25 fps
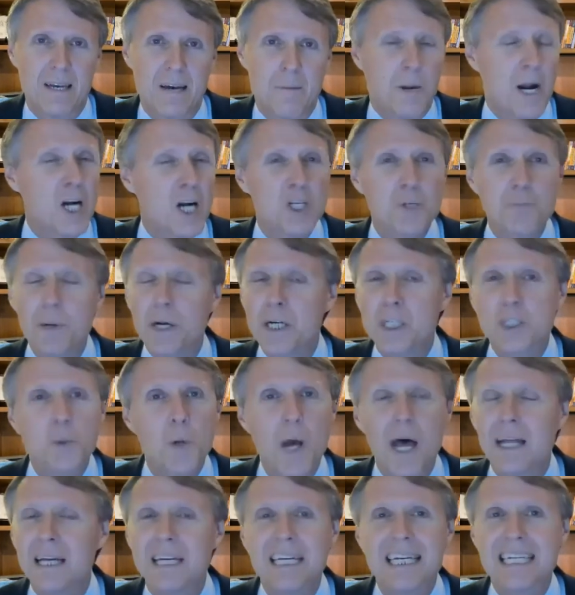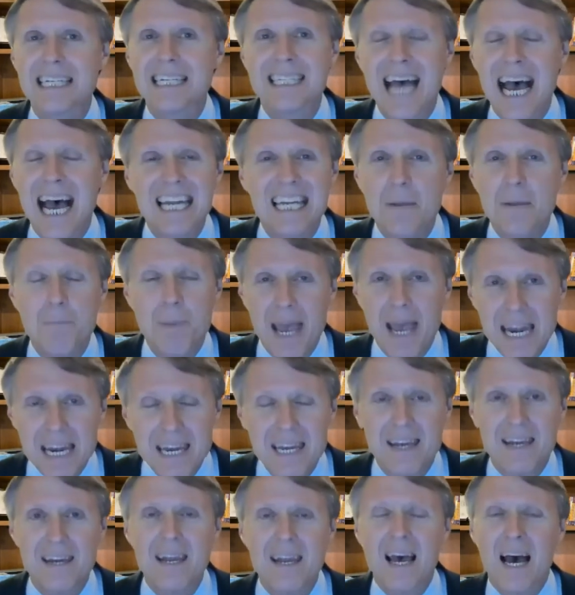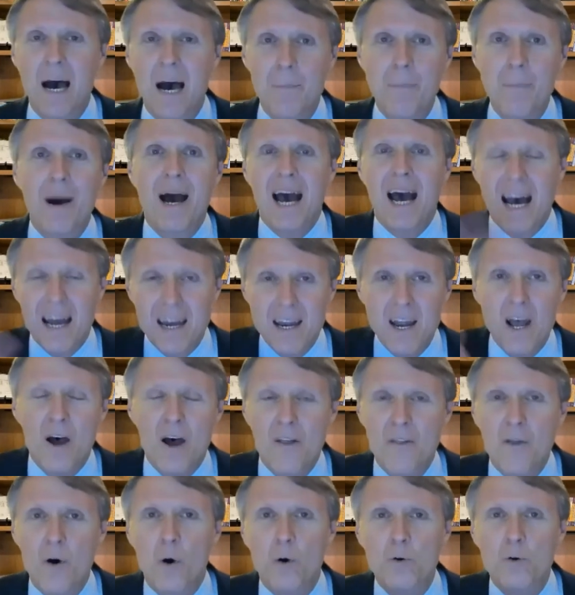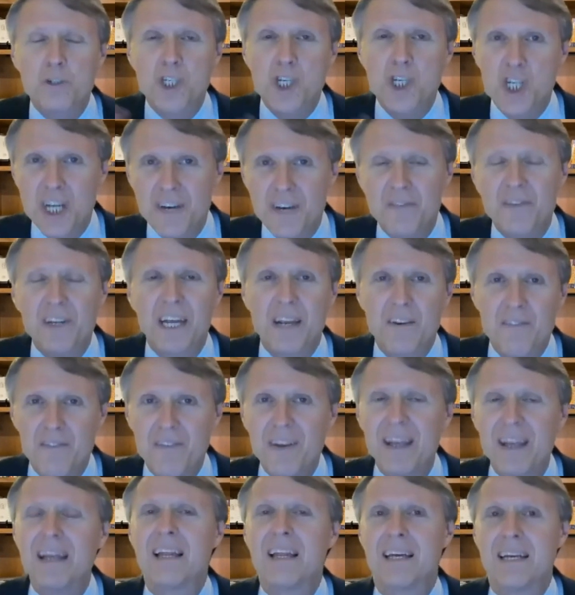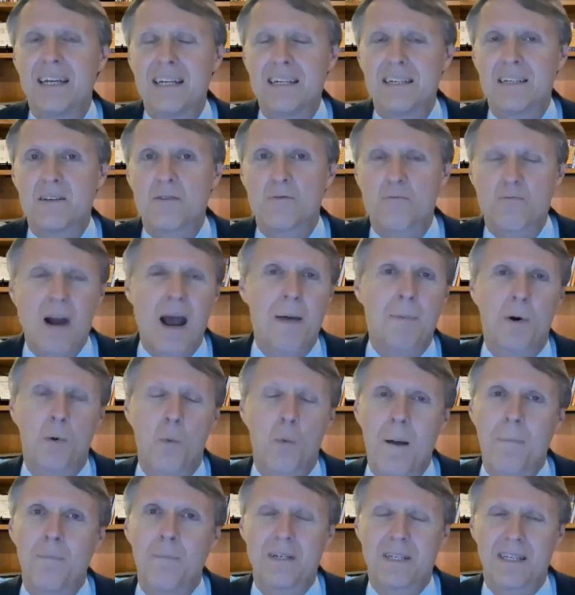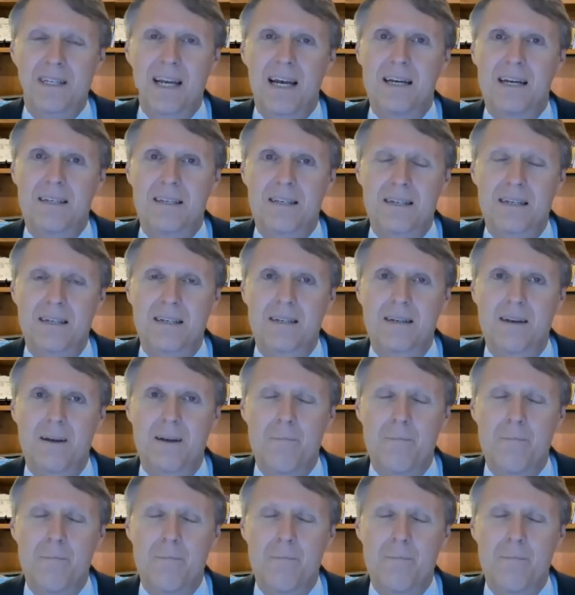But our spirituality is not dependent upon those shifting feelings, Robert Webber says.